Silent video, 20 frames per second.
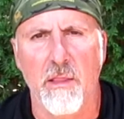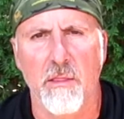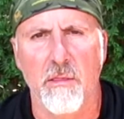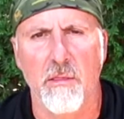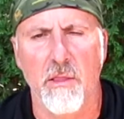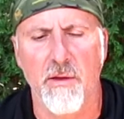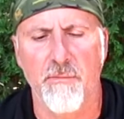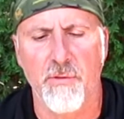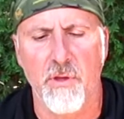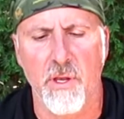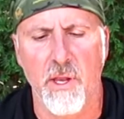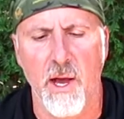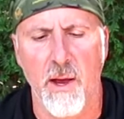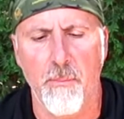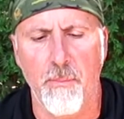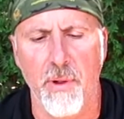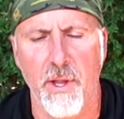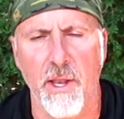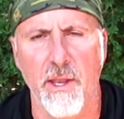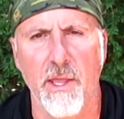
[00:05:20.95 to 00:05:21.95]
lift it
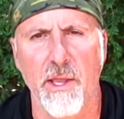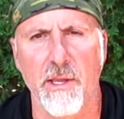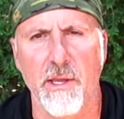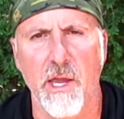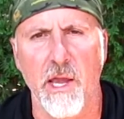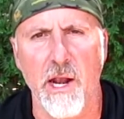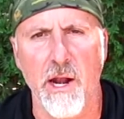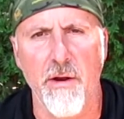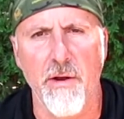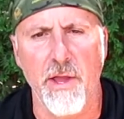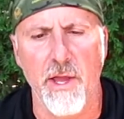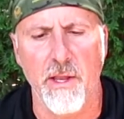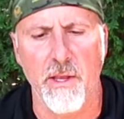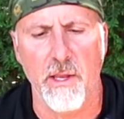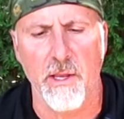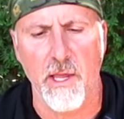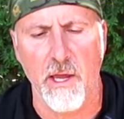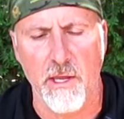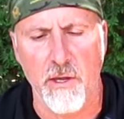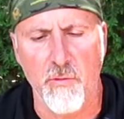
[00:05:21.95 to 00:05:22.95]
up, and then carry it,
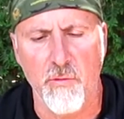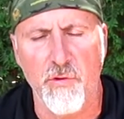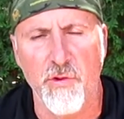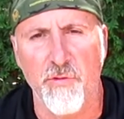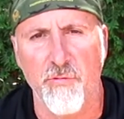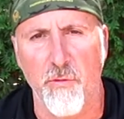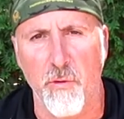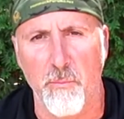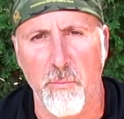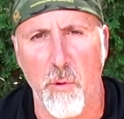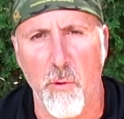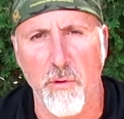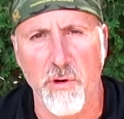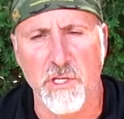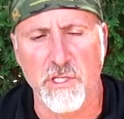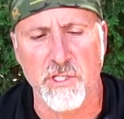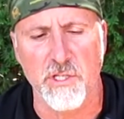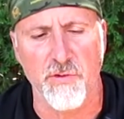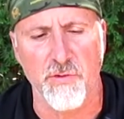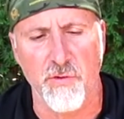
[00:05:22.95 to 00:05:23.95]
and I use this for
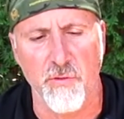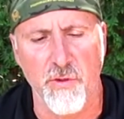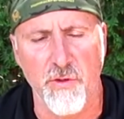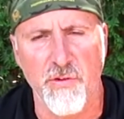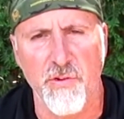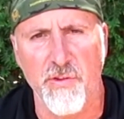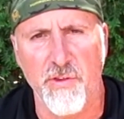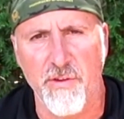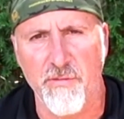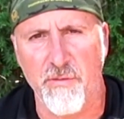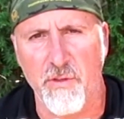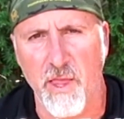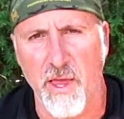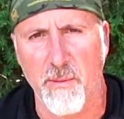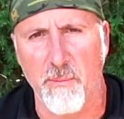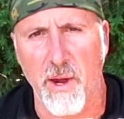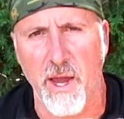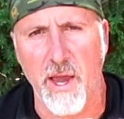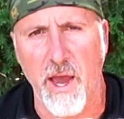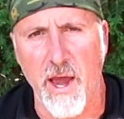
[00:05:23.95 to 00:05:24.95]
portaging. So this is even
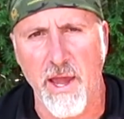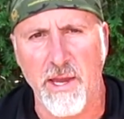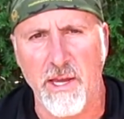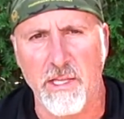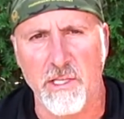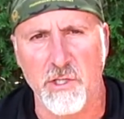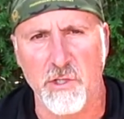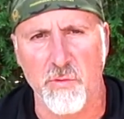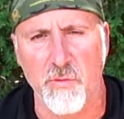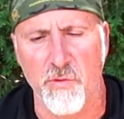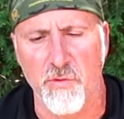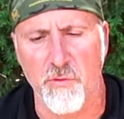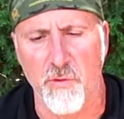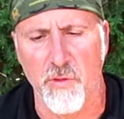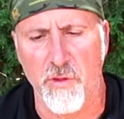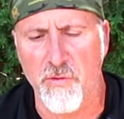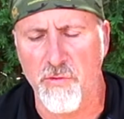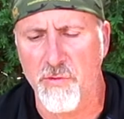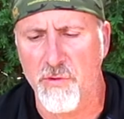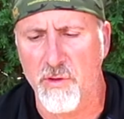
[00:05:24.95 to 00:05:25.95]
like my hiking shoes, so
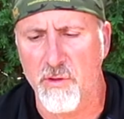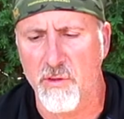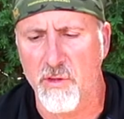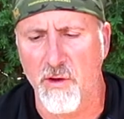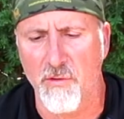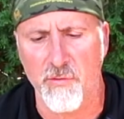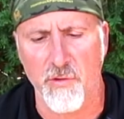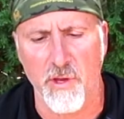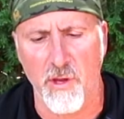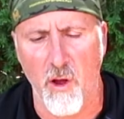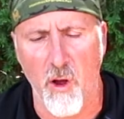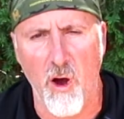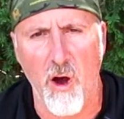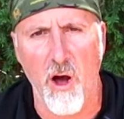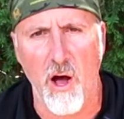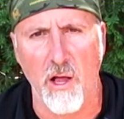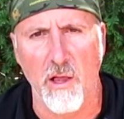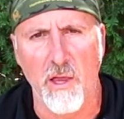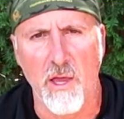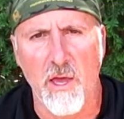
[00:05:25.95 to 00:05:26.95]
this does it
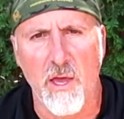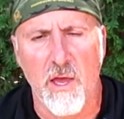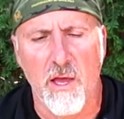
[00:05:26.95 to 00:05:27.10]
all.